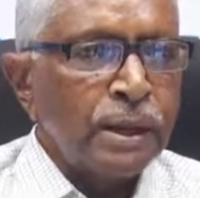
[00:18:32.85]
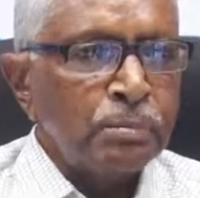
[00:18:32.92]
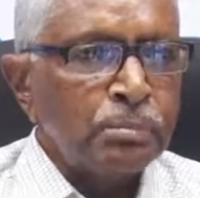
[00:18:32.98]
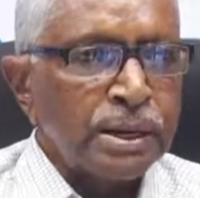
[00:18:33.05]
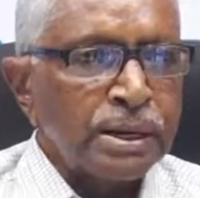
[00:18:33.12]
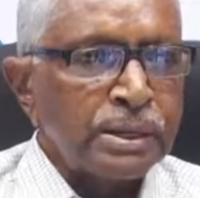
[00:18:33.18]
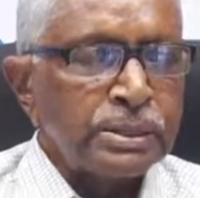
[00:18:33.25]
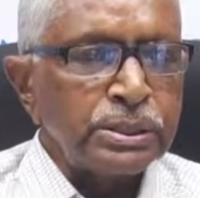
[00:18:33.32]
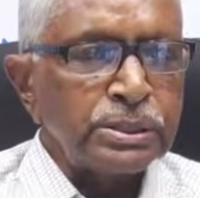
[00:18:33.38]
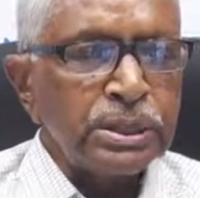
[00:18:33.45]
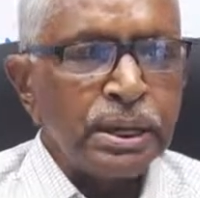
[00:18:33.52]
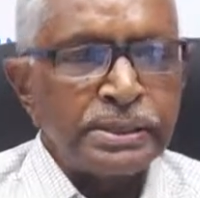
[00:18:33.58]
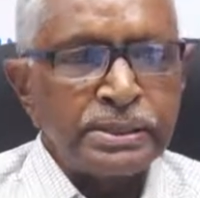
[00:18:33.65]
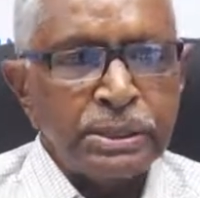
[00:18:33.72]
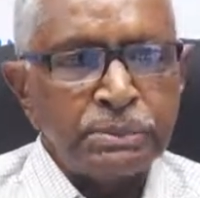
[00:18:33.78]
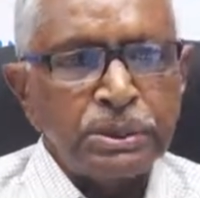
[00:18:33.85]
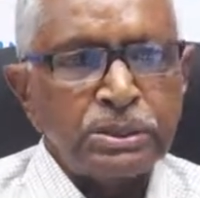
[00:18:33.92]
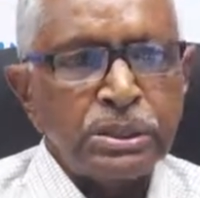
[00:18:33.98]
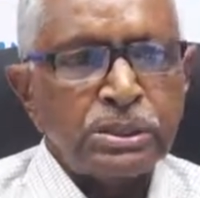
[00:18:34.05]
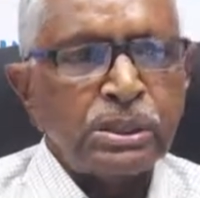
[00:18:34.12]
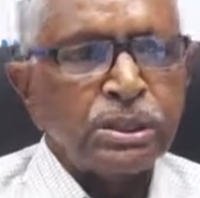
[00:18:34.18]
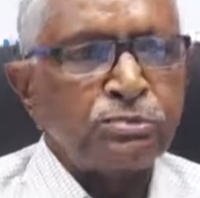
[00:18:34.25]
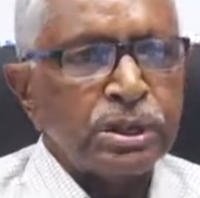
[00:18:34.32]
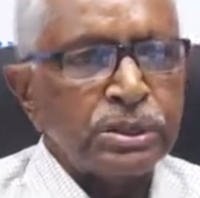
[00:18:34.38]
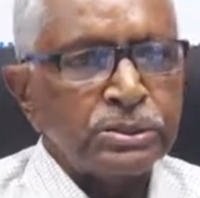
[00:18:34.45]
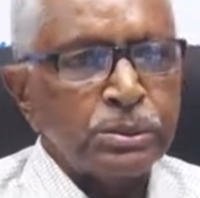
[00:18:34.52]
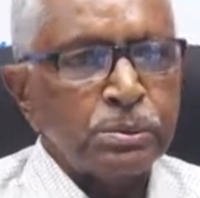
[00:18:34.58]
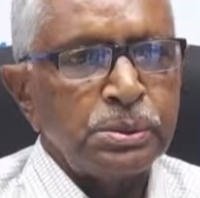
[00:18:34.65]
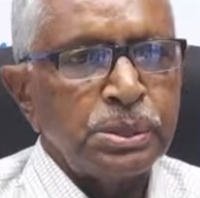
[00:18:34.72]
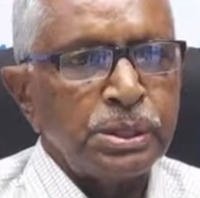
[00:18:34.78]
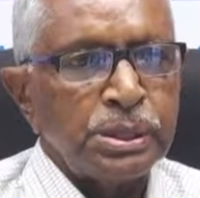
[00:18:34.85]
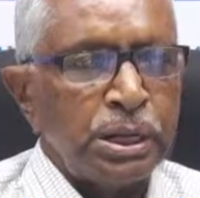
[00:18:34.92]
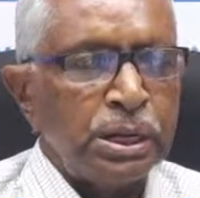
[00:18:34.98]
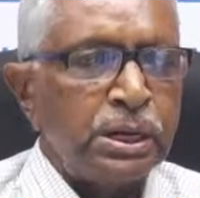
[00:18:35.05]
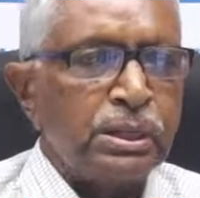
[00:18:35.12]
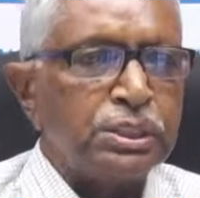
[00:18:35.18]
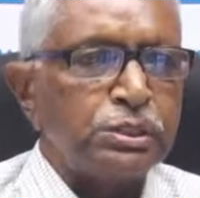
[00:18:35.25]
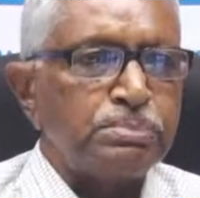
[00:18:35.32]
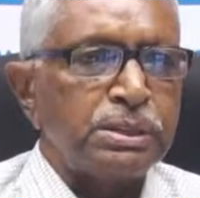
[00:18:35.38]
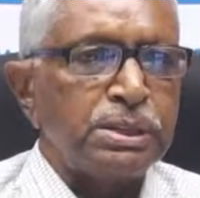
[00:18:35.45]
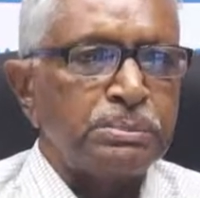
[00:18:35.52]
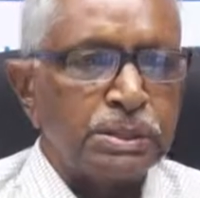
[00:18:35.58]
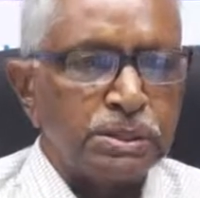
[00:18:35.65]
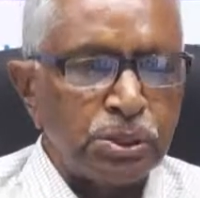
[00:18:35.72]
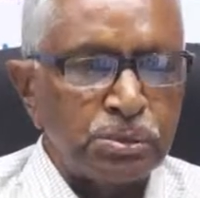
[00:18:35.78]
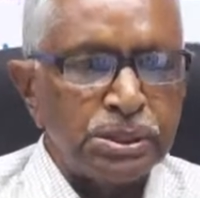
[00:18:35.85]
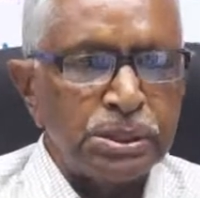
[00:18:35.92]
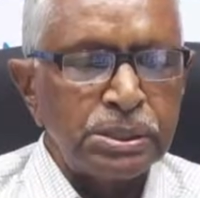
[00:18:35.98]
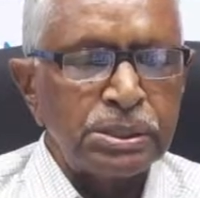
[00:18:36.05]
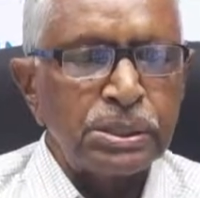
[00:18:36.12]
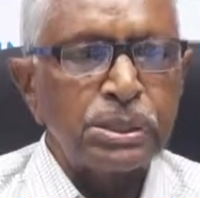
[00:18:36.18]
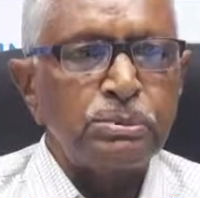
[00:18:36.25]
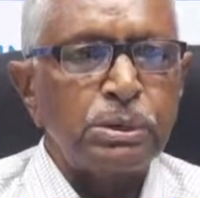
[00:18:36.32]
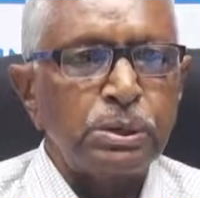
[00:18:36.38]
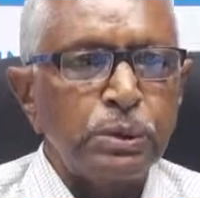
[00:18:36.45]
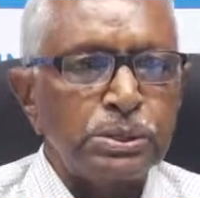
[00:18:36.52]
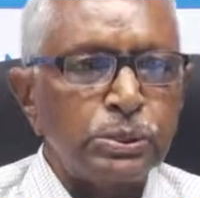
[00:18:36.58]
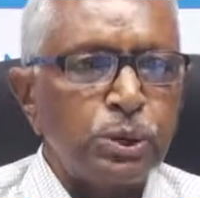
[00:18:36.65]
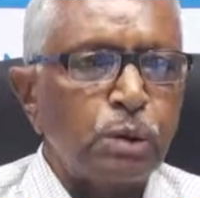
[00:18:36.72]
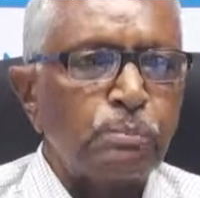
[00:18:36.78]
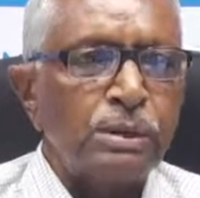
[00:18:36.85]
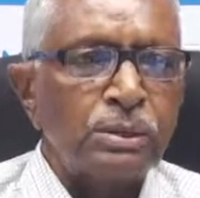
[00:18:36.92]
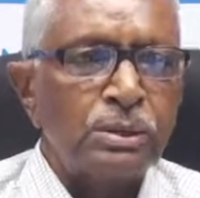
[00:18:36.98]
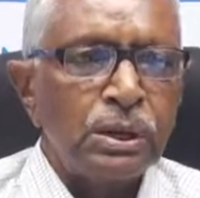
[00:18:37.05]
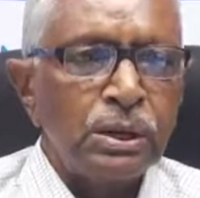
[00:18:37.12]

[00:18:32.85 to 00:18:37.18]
but at least 90% the function of the kidneys, but the function of the liver was normal.